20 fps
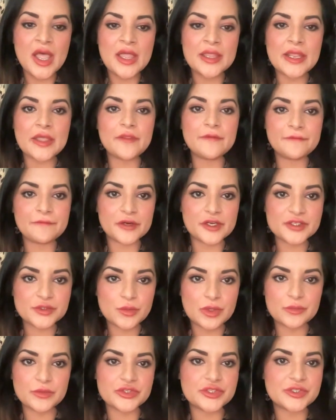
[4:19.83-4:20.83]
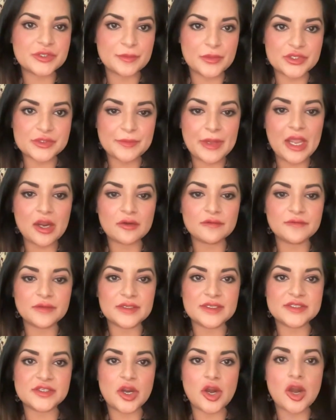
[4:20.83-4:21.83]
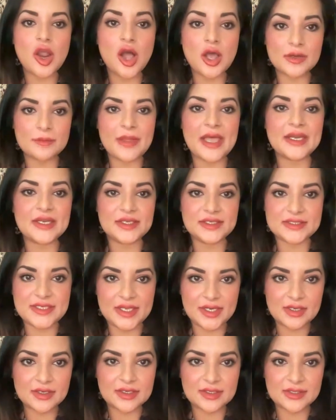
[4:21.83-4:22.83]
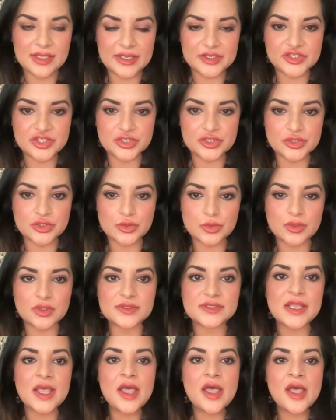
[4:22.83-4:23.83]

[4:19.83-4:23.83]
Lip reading: Now, the first one, which is the most powerful, is our automatic data collection tools.